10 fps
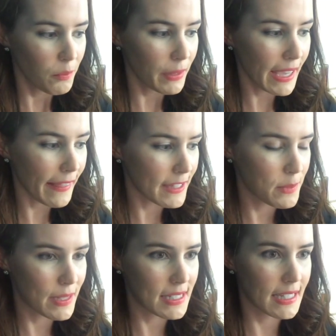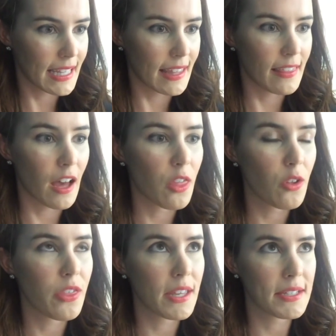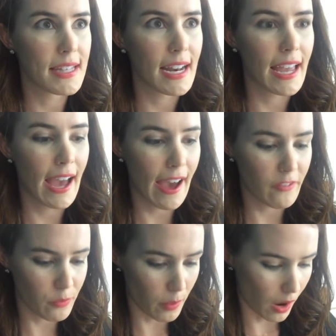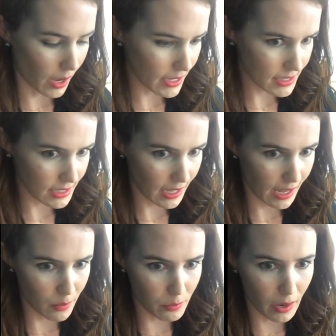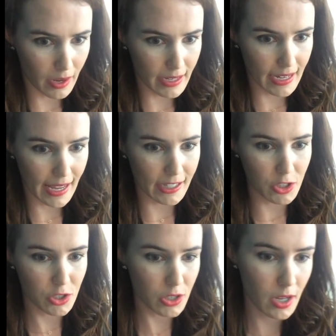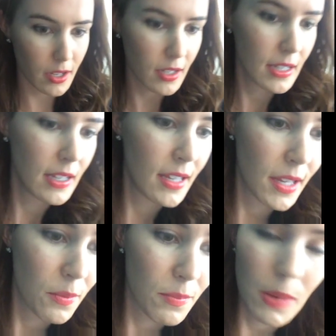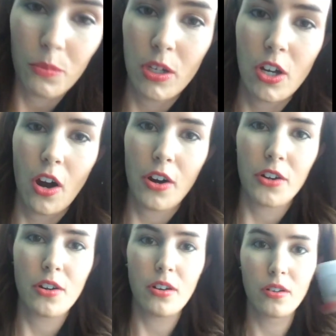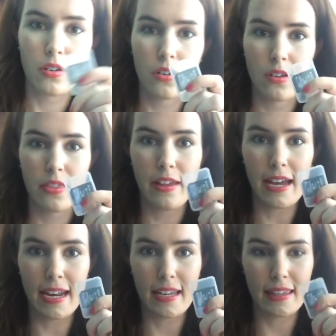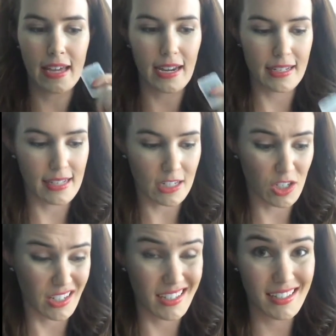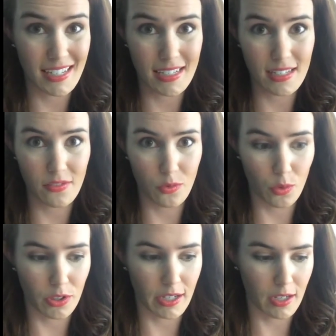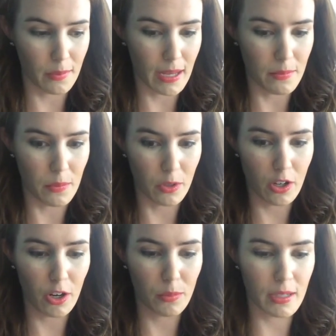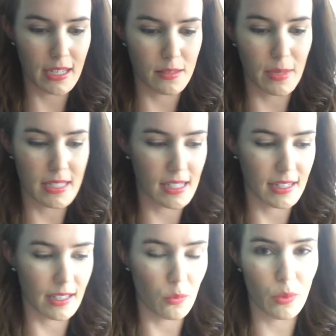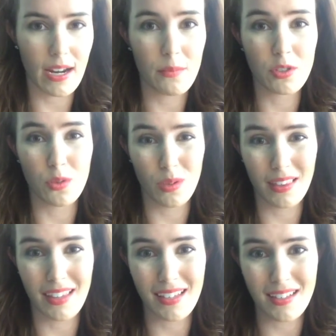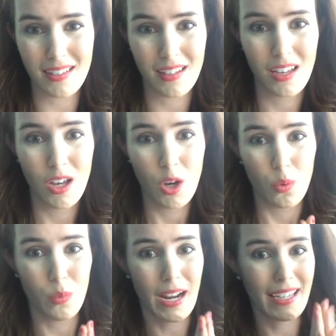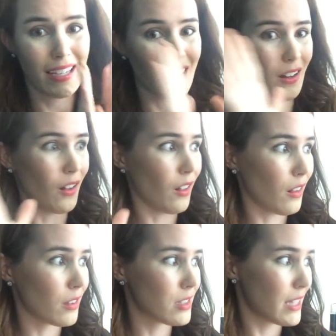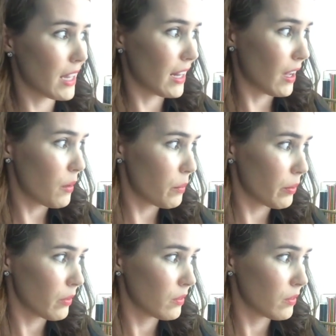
But yeah, that's basically it. The other things that I have bought, I bought an extra memory card that is actually a 64 gigabyte memory card, because basically when I'm doing this, when I get it all set up,